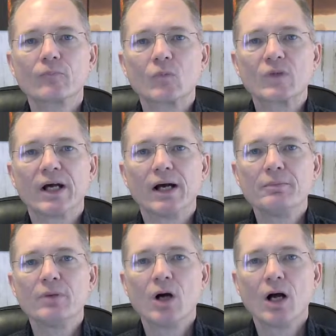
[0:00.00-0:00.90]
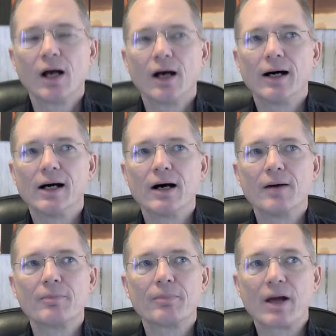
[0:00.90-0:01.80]
okay,
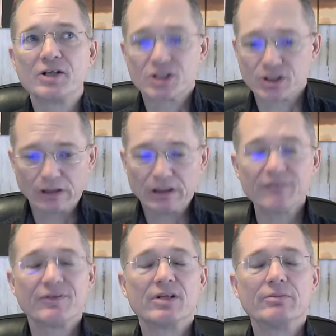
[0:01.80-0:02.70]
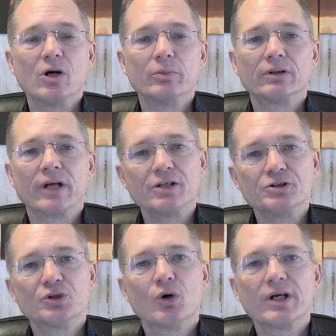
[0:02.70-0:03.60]
and just live in the moment and
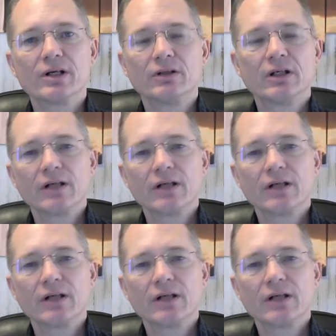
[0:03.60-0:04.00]
enjoy it